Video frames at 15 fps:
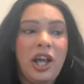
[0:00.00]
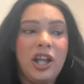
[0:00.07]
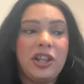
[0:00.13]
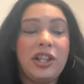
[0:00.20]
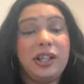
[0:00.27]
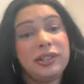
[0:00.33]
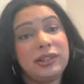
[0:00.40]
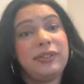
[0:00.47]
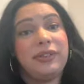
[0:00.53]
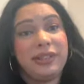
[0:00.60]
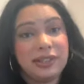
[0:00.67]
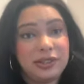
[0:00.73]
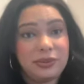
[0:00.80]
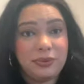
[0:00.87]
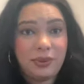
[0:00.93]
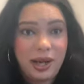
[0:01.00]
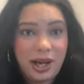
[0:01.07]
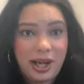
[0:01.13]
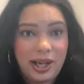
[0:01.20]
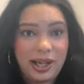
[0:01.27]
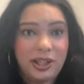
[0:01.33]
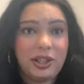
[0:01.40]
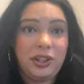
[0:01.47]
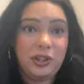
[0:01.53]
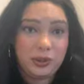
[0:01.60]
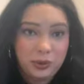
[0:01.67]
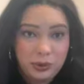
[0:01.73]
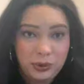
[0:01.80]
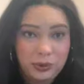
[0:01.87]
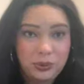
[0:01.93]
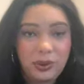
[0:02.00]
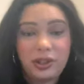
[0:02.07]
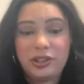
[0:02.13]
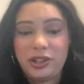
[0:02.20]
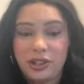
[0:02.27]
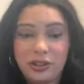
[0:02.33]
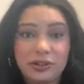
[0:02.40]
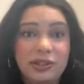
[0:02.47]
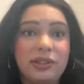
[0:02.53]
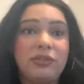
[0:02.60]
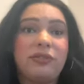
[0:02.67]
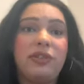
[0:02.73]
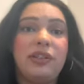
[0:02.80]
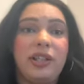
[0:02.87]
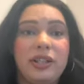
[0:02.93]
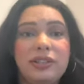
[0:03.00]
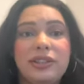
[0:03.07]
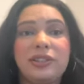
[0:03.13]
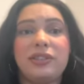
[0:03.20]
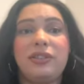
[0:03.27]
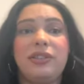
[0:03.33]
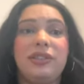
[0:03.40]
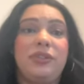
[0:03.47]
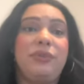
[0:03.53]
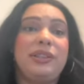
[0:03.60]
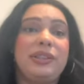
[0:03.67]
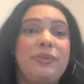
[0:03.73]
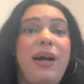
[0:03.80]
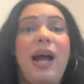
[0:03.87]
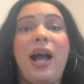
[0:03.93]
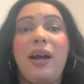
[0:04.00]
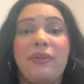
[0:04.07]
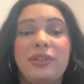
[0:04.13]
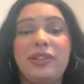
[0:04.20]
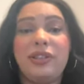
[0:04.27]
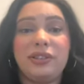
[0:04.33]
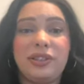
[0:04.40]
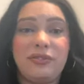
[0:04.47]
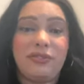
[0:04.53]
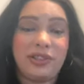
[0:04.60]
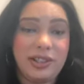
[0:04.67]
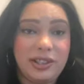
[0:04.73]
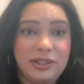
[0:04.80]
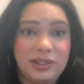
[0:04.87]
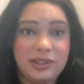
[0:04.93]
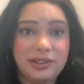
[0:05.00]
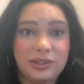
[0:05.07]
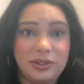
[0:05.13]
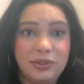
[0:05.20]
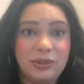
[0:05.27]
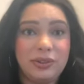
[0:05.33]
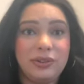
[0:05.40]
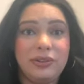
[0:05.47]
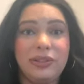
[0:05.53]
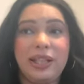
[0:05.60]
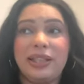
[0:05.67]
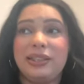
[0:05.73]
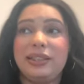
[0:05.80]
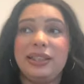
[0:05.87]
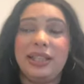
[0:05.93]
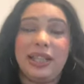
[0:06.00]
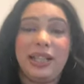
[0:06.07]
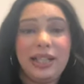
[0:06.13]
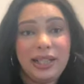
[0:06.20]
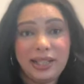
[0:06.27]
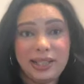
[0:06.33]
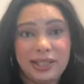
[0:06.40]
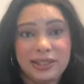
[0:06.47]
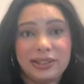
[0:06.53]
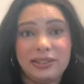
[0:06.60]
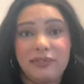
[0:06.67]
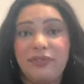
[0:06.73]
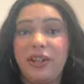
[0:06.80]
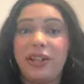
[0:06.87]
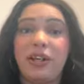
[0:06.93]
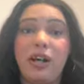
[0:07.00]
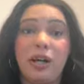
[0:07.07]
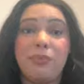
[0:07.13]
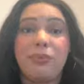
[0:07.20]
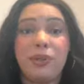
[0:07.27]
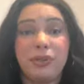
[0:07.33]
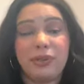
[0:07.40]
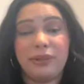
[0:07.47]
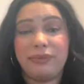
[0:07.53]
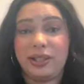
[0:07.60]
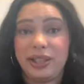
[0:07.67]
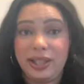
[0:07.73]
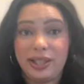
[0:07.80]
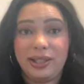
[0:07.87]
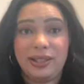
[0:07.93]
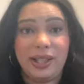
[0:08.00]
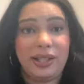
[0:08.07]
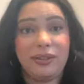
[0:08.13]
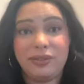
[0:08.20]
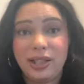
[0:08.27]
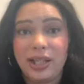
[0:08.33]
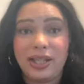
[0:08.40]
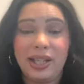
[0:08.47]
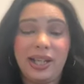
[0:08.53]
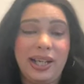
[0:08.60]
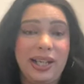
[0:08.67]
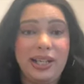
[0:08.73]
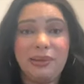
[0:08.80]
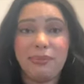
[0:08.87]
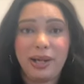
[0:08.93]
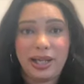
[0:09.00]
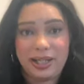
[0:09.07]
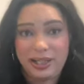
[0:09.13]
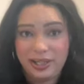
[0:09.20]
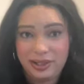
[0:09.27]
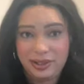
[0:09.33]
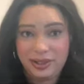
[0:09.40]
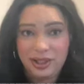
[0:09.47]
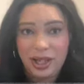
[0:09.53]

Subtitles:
there's a reason why you were chosen for nursing school. There's a reason why I was chosen for nursing school and to get in. It's a very hard program to get in. They don't let anybody in.